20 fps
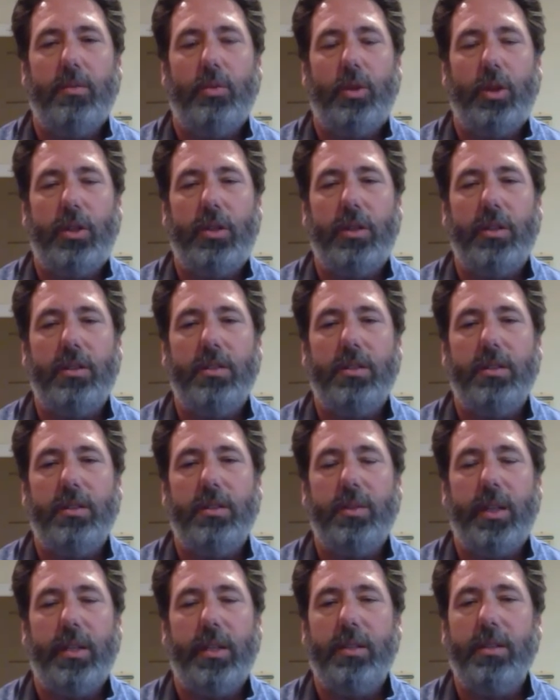workers
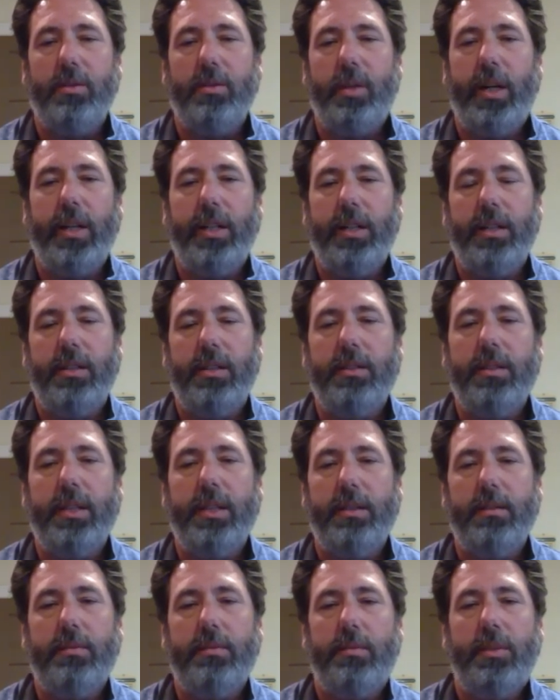rather than waiting
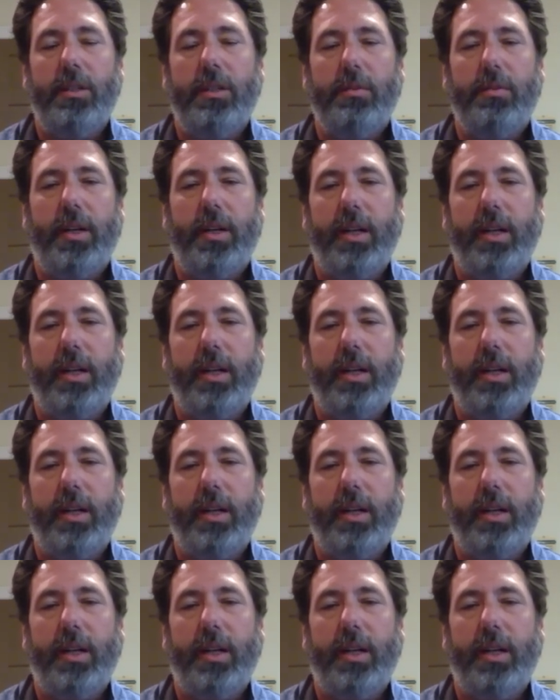and